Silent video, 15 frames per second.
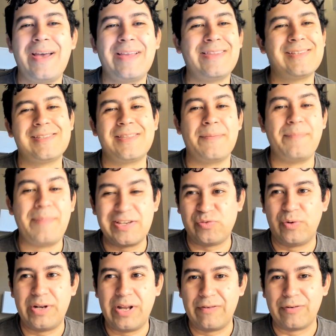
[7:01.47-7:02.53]
this is the best
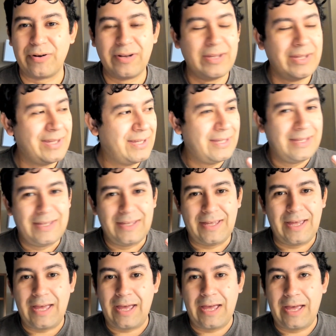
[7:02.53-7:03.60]
one ever.
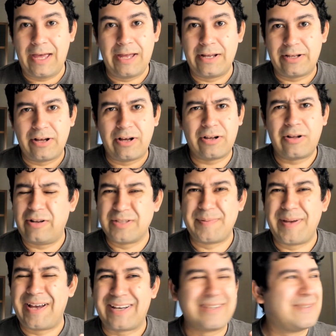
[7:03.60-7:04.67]
And it got called
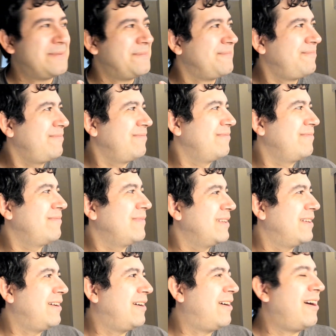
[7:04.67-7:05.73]
back.
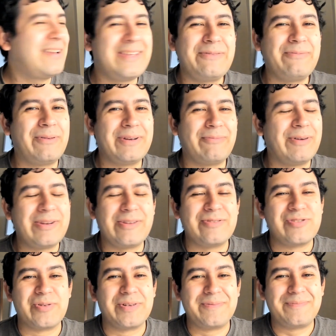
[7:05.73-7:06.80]
Hockey, what are you
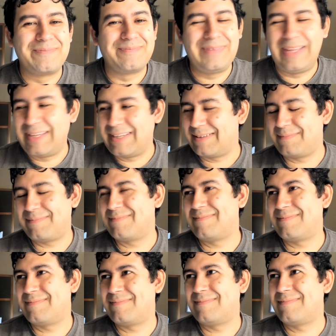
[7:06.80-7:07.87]
doing? Like,
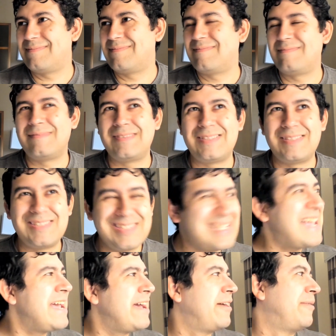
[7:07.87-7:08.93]

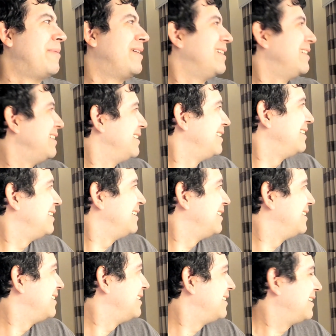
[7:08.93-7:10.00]
damn.
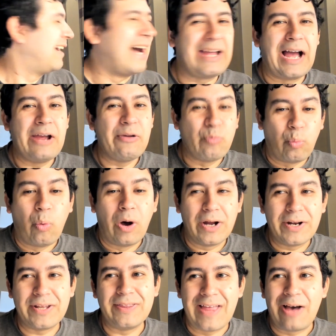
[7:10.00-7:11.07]
I
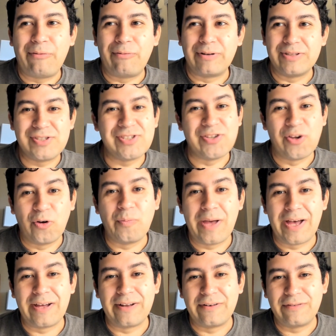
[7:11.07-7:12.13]
wanted that one so
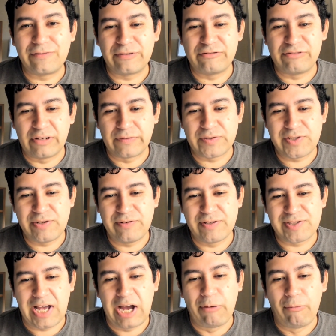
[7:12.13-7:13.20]
bad for Trevor
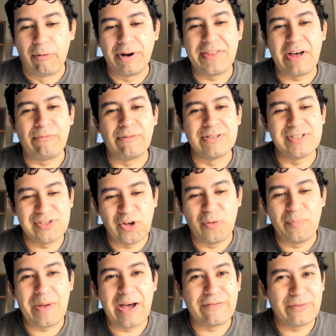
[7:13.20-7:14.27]
Zegras. I wanted that one so
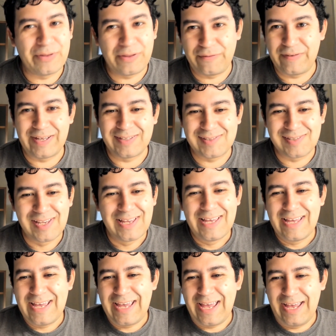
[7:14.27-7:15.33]
bad for the fans,
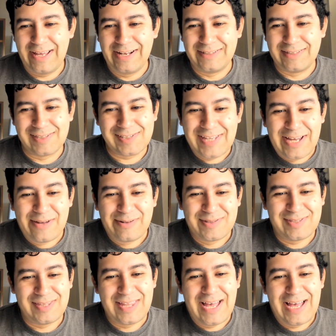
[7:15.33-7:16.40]
and it doesn't count.
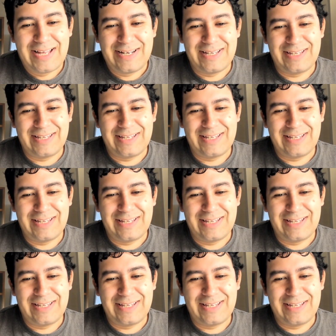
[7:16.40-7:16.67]
That's